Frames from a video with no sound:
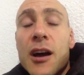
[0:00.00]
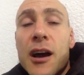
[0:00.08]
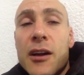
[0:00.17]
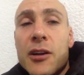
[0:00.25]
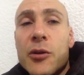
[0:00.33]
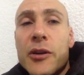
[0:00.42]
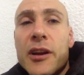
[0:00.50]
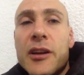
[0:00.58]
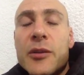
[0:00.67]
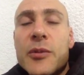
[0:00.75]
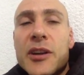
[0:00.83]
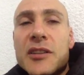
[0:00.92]
I don't know what
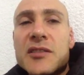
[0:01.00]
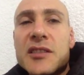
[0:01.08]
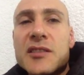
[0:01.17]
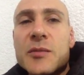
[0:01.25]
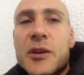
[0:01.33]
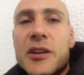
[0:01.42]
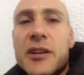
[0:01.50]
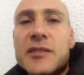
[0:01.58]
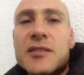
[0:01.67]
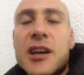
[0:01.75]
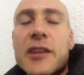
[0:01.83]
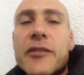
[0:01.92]
anybody else thinks about it.
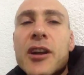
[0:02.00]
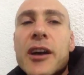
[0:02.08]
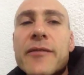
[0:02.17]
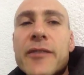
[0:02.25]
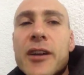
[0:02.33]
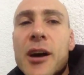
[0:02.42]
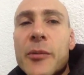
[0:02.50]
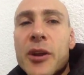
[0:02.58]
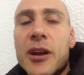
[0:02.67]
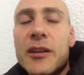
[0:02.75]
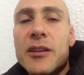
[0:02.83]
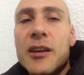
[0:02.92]
It's kind of an odd
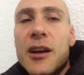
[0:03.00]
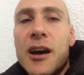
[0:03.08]
phenomenon.